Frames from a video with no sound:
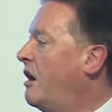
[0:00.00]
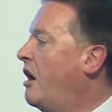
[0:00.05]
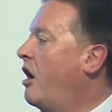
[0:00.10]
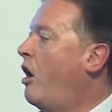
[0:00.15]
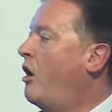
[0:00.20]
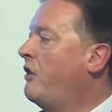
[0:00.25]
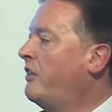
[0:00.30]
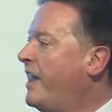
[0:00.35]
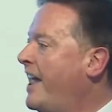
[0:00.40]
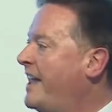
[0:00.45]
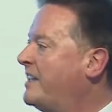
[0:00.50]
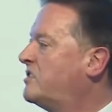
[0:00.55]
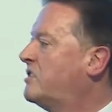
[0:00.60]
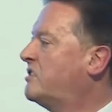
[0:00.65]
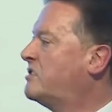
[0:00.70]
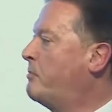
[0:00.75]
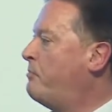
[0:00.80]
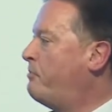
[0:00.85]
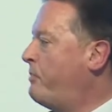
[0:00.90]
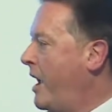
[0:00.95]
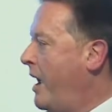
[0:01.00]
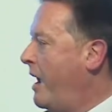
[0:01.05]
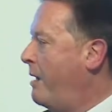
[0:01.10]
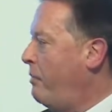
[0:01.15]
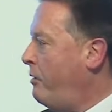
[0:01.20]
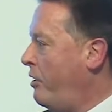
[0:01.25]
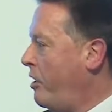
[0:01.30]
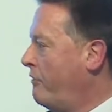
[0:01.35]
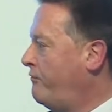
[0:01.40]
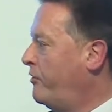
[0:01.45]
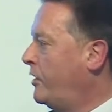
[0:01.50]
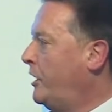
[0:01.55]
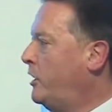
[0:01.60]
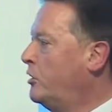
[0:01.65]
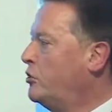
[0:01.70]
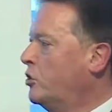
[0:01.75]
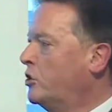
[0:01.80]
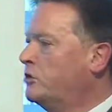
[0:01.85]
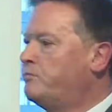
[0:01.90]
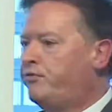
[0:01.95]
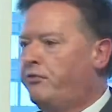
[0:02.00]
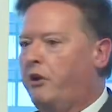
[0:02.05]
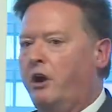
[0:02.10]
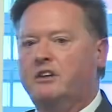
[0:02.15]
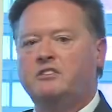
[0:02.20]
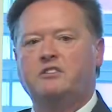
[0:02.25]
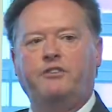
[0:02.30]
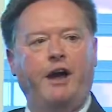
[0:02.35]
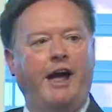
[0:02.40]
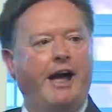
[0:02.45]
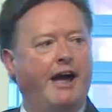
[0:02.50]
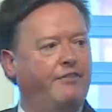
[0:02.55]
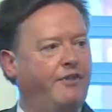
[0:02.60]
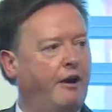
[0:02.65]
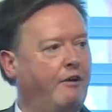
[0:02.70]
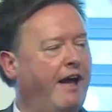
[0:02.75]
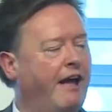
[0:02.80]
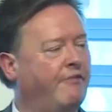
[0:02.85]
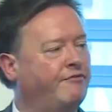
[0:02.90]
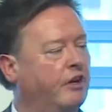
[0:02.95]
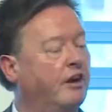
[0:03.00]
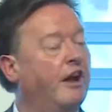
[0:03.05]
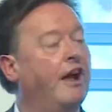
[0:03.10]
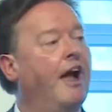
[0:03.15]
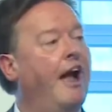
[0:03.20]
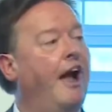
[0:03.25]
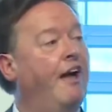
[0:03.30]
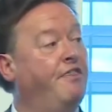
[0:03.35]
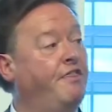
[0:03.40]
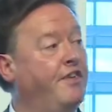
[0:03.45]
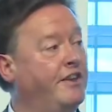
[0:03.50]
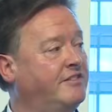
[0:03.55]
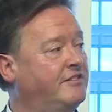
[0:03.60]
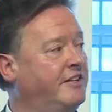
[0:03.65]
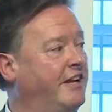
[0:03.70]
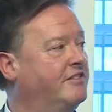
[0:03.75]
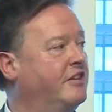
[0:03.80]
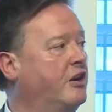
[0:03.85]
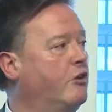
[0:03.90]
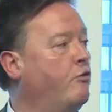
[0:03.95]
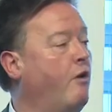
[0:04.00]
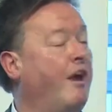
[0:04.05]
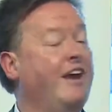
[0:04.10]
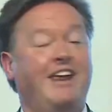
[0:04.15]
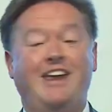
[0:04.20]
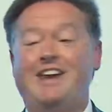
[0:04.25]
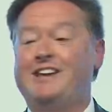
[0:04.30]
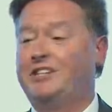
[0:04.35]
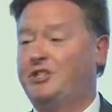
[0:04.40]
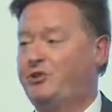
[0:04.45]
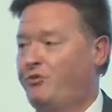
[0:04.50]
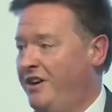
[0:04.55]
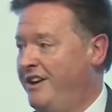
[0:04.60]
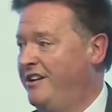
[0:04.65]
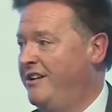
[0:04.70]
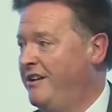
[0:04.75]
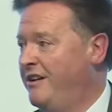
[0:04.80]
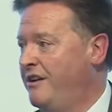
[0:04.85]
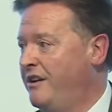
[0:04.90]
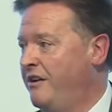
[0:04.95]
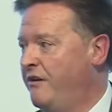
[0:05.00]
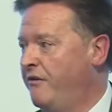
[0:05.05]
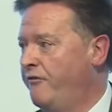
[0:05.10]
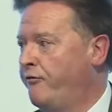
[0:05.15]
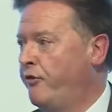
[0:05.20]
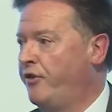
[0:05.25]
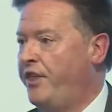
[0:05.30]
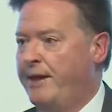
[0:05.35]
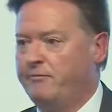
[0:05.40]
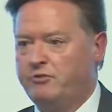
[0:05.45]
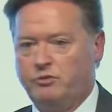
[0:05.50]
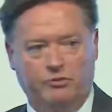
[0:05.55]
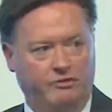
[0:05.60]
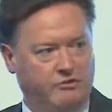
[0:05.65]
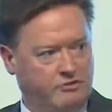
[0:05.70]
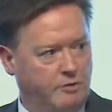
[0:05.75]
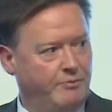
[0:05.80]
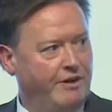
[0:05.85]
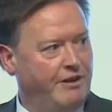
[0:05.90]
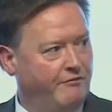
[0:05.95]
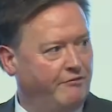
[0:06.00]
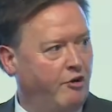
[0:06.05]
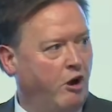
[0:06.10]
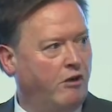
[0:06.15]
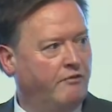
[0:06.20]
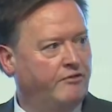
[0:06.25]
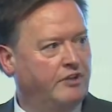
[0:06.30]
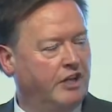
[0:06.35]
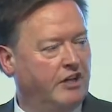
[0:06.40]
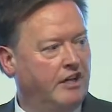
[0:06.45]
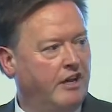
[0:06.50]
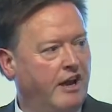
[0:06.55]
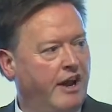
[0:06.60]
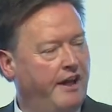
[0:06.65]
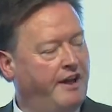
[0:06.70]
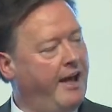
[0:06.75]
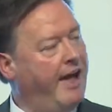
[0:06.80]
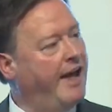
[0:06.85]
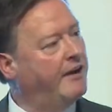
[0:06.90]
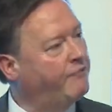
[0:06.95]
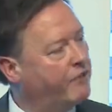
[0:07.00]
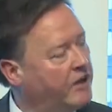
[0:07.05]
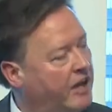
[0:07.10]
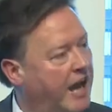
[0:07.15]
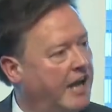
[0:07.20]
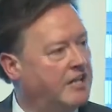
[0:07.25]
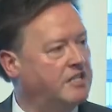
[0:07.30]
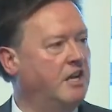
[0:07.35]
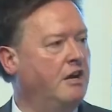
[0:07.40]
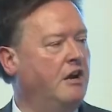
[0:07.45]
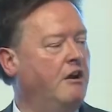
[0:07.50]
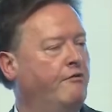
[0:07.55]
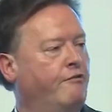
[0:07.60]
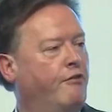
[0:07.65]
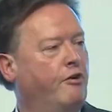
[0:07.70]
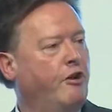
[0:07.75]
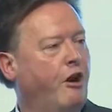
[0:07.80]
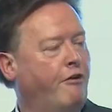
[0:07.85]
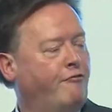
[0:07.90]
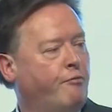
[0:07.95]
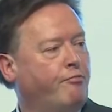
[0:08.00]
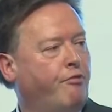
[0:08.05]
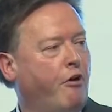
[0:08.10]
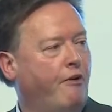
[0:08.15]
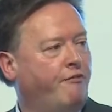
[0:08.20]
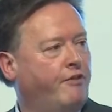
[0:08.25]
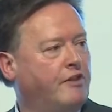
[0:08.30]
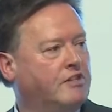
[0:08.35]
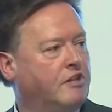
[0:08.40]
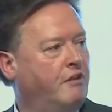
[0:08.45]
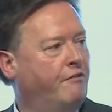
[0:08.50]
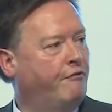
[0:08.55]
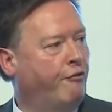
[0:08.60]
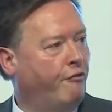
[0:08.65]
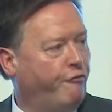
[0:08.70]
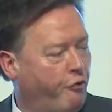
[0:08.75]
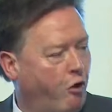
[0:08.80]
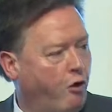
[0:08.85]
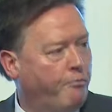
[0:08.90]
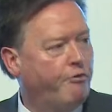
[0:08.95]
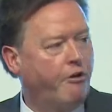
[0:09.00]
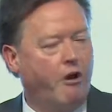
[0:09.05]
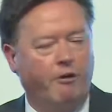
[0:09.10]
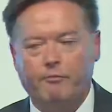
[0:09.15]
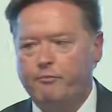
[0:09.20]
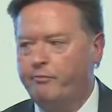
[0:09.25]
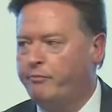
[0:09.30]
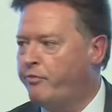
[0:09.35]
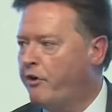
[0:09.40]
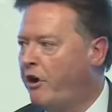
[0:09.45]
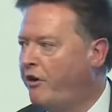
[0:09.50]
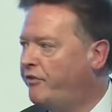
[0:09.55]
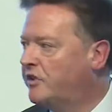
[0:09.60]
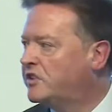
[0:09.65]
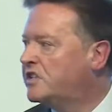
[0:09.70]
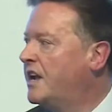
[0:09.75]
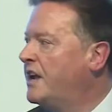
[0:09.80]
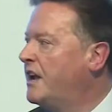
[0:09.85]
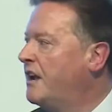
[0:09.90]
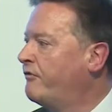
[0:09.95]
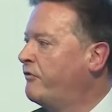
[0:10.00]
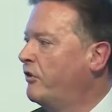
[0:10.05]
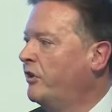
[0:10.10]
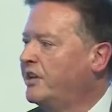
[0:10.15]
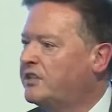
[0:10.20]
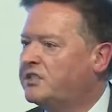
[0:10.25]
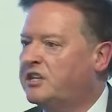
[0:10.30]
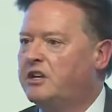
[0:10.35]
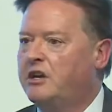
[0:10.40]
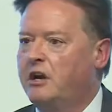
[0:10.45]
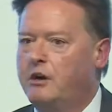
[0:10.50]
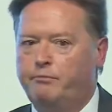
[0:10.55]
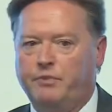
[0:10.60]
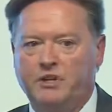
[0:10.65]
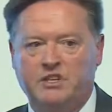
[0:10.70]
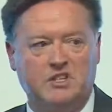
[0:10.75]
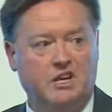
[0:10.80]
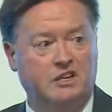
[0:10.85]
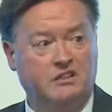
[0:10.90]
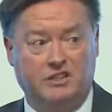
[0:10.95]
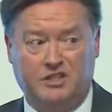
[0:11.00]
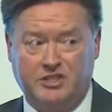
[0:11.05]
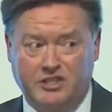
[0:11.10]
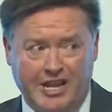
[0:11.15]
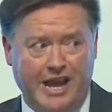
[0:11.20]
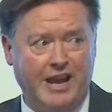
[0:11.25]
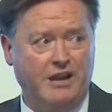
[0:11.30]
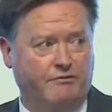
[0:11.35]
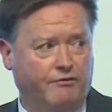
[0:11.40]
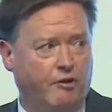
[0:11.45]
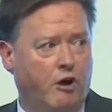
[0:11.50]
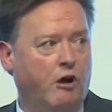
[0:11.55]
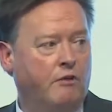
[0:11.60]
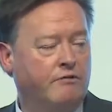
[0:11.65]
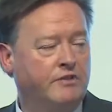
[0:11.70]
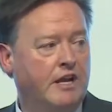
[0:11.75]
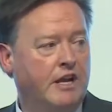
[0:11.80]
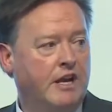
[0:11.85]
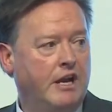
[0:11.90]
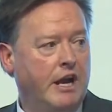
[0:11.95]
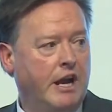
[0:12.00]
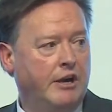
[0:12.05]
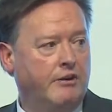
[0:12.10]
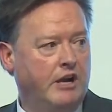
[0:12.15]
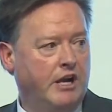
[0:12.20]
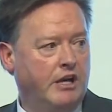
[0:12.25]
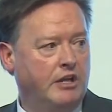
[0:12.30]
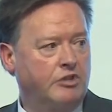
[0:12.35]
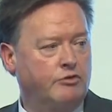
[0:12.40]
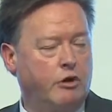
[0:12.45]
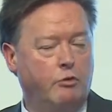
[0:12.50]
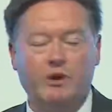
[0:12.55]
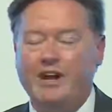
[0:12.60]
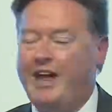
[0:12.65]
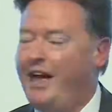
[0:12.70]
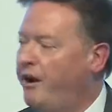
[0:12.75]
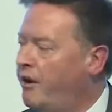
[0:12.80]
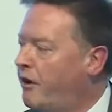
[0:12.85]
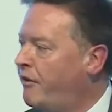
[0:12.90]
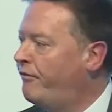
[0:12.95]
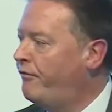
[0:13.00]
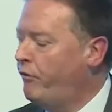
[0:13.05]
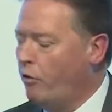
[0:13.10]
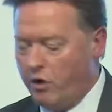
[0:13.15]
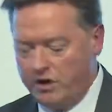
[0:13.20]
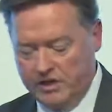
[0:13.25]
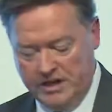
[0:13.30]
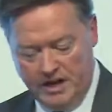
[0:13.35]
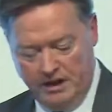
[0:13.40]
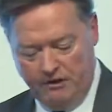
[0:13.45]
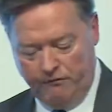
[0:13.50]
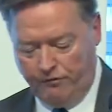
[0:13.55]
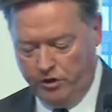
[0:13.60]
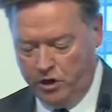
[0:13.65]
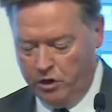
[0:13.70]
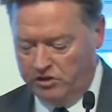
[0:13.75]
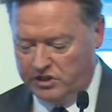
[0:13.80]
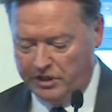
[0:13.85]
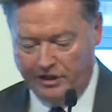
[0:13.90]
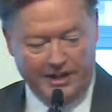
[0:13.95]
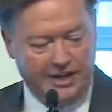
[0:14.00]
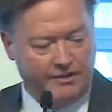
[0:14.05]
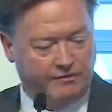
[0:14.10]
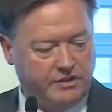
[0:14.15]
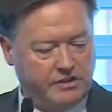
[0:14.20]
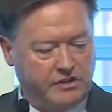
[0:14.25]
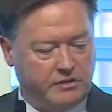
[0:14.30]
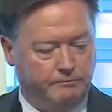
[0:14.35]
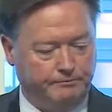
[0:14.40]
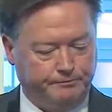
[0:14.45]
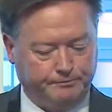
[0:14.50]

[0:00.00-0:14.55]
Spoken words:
Unless there's a perfectly good product thereafter. And this is a great industry for them to be involved in. And I advocate for not-for-profits, for-profits, for listed companies to stay involved in our industry. We cannot afford for you to leave us.